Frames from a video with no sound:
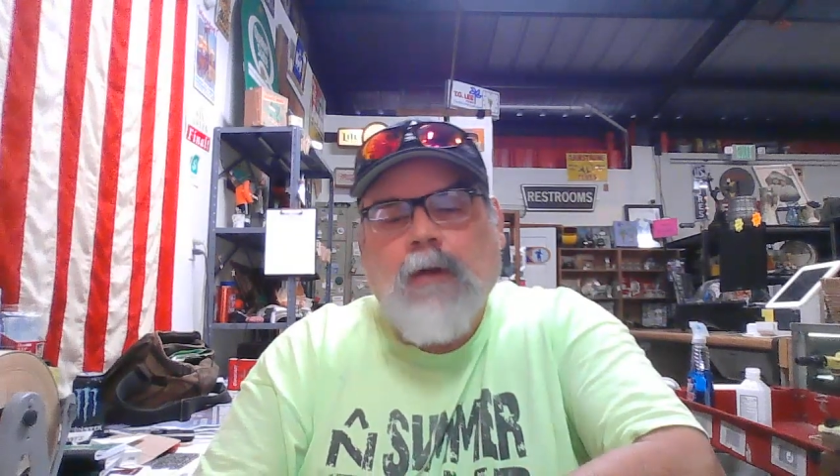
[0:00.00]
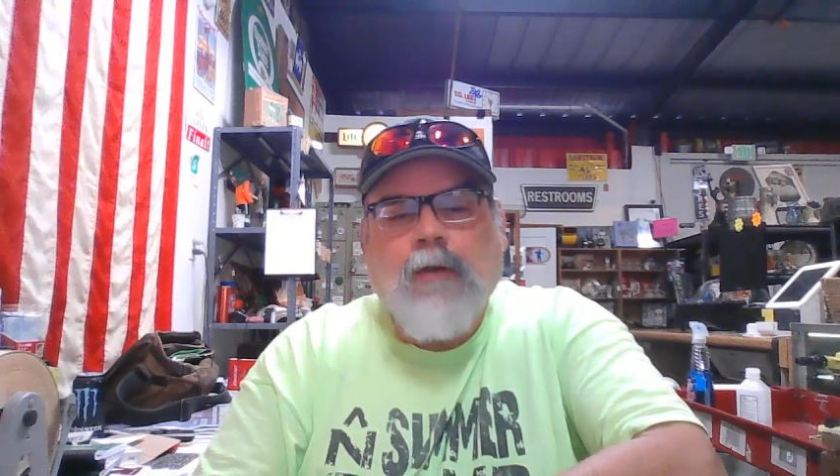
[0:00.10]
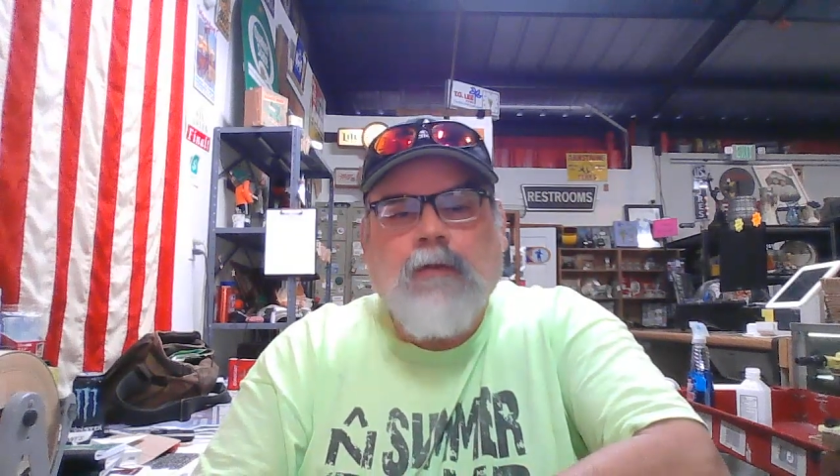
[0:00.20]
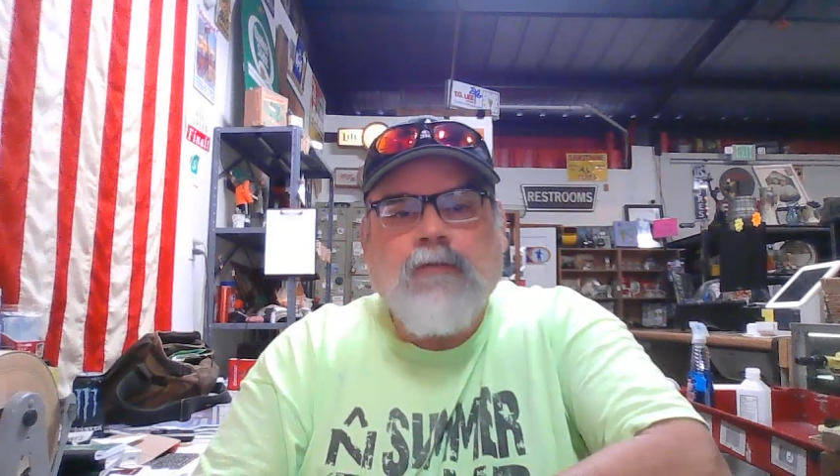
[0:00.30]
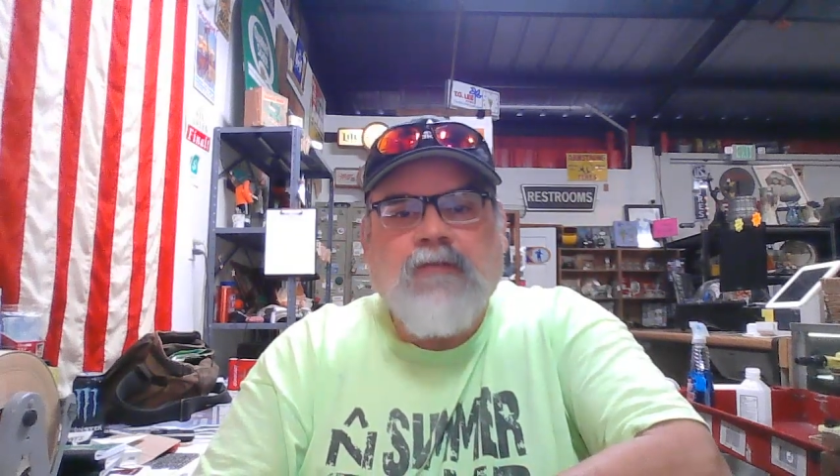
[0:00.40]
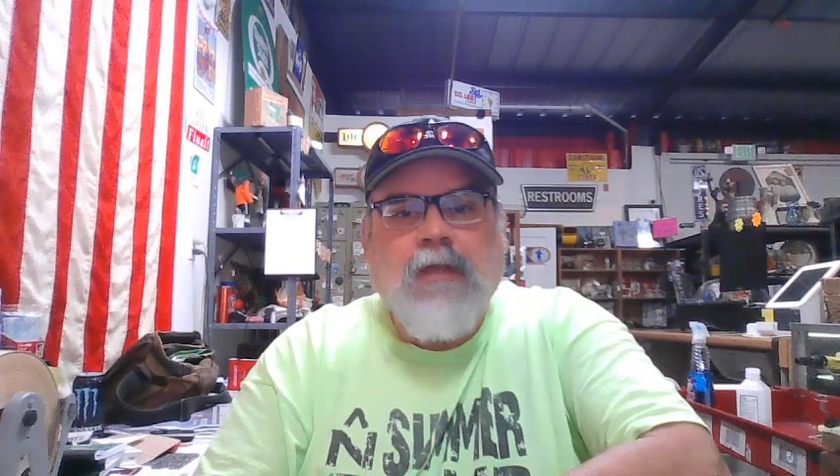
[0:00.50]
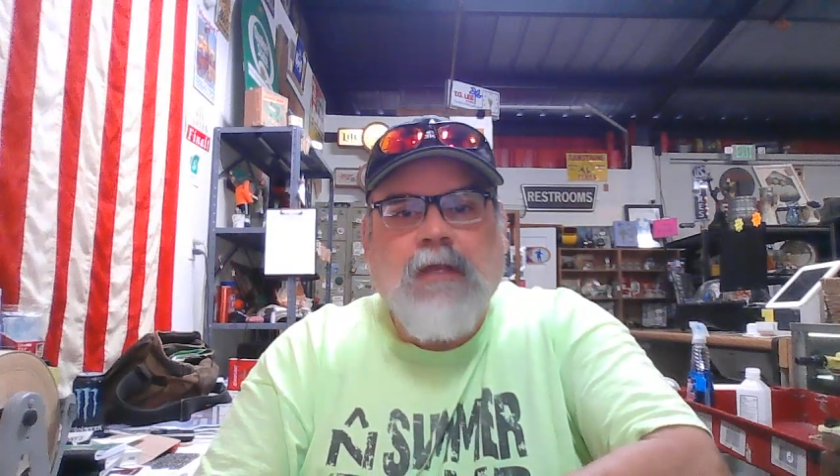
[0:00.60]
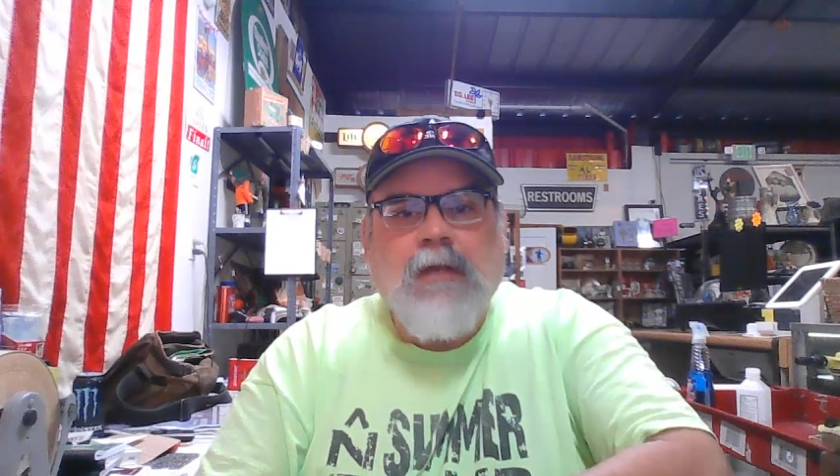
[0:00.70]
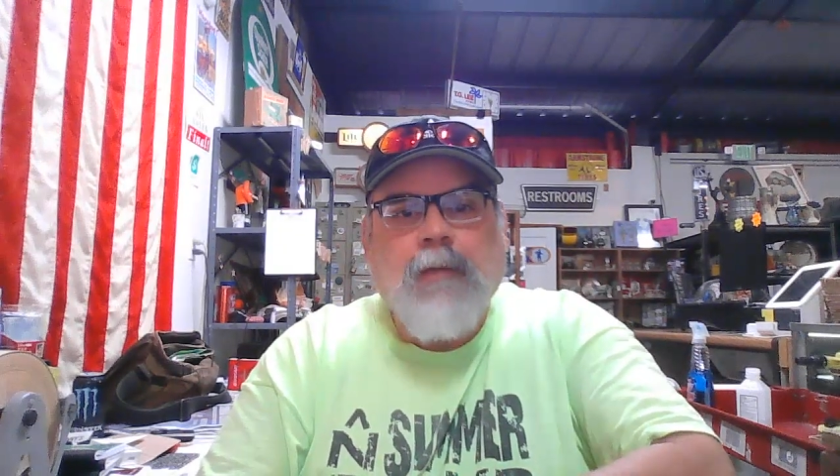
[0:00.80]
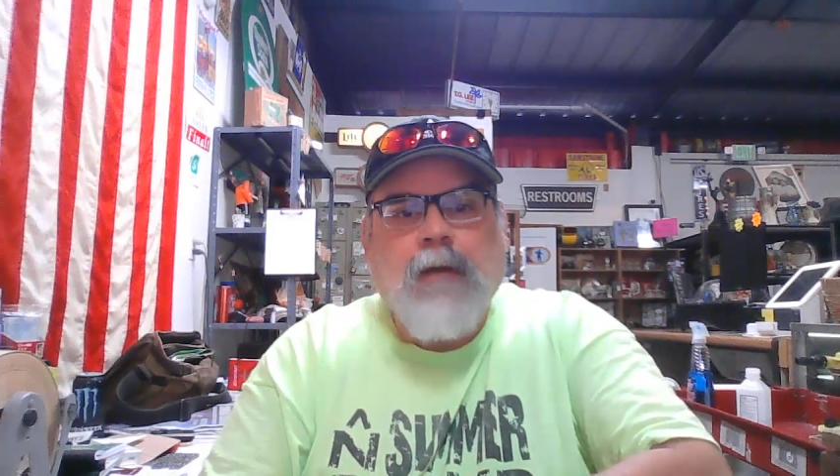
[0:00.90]
or those
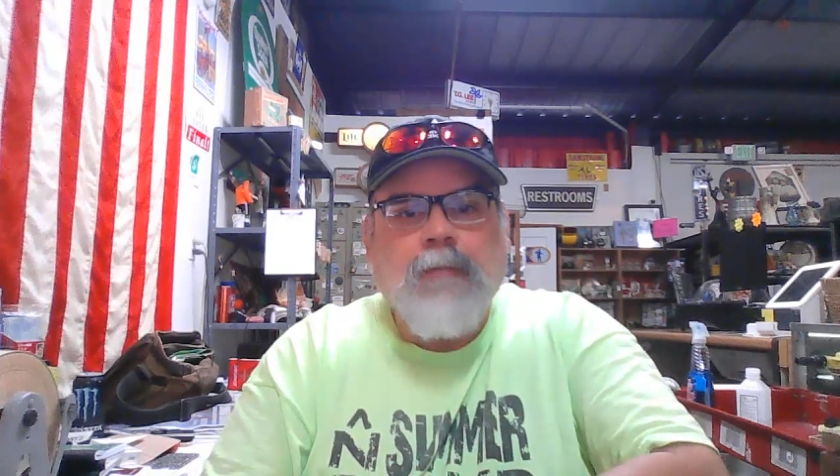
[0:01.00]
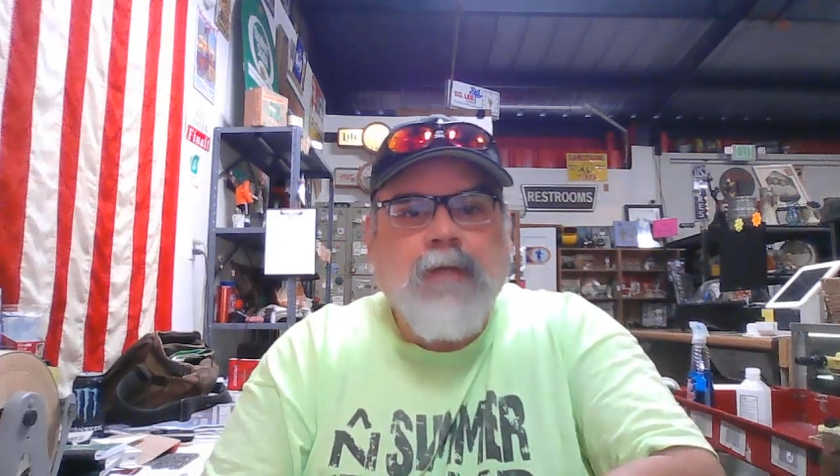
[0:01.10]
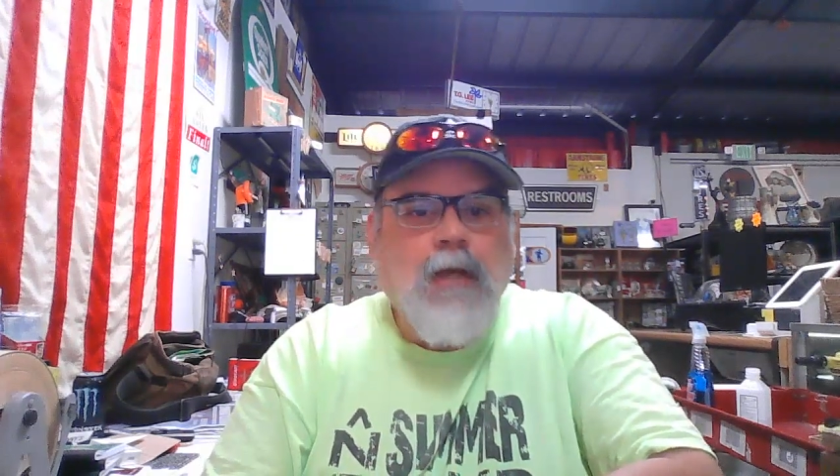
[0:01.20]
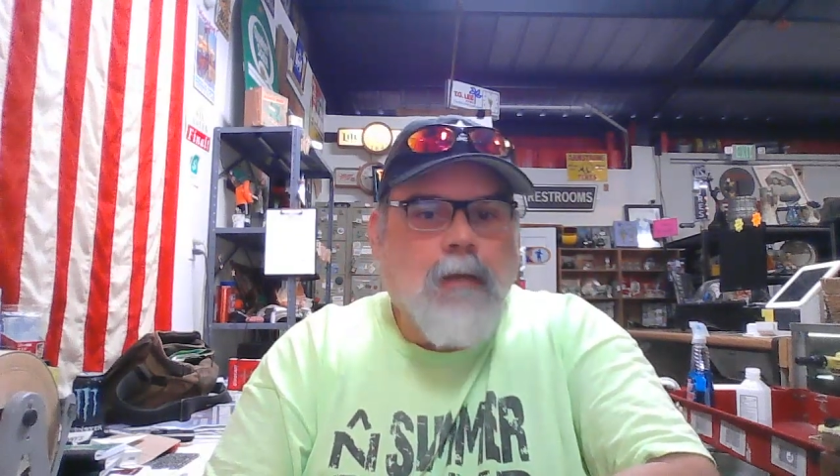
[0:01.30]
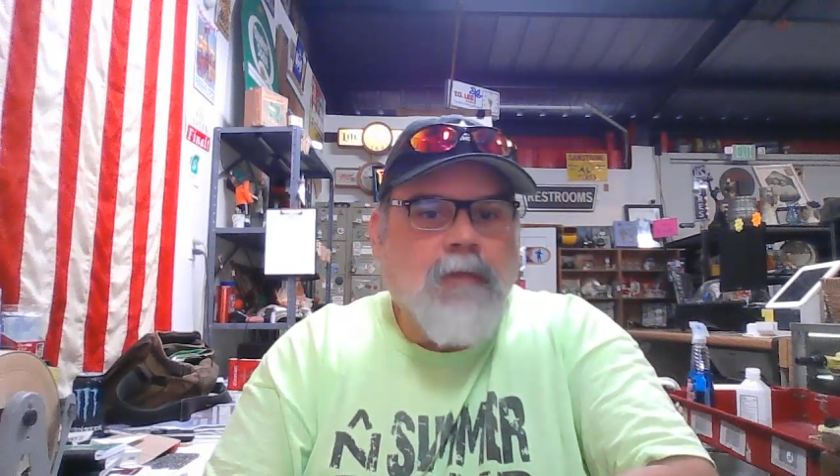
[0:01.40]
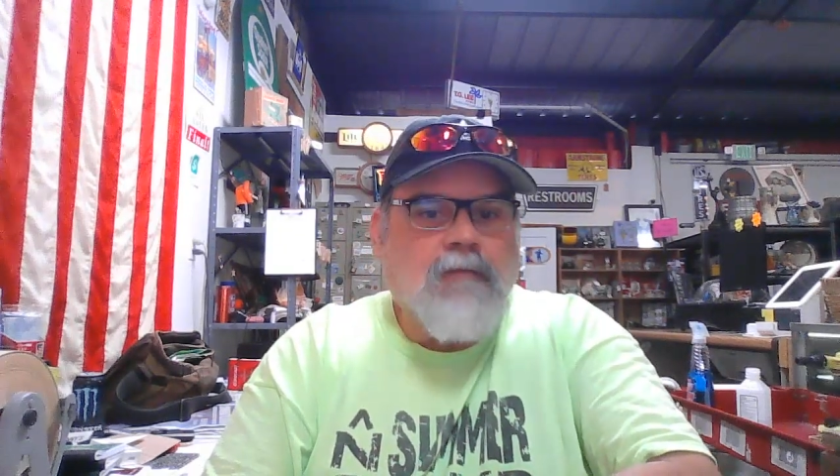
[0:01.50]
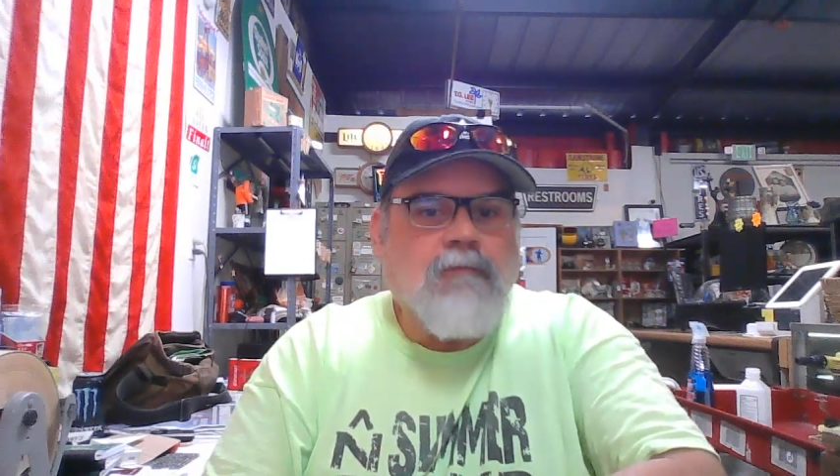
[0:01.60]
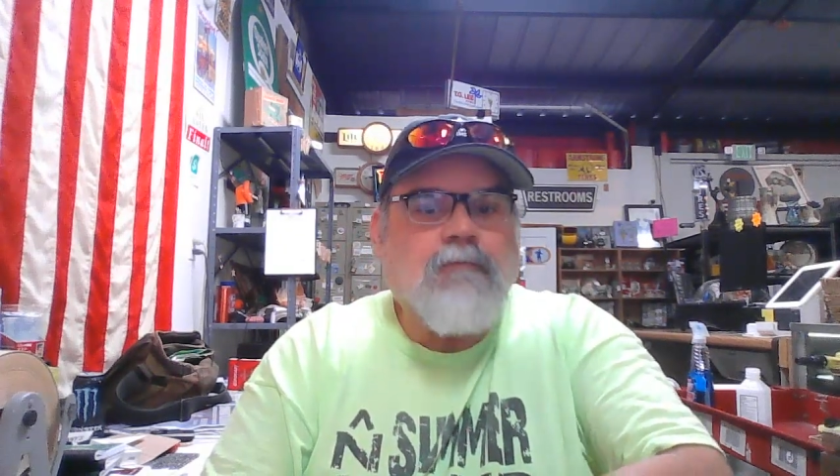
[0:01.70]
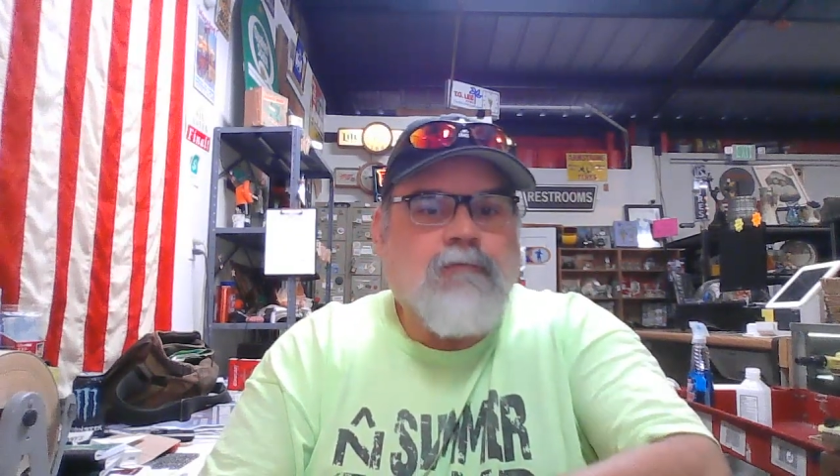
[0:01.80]
thinking about becoming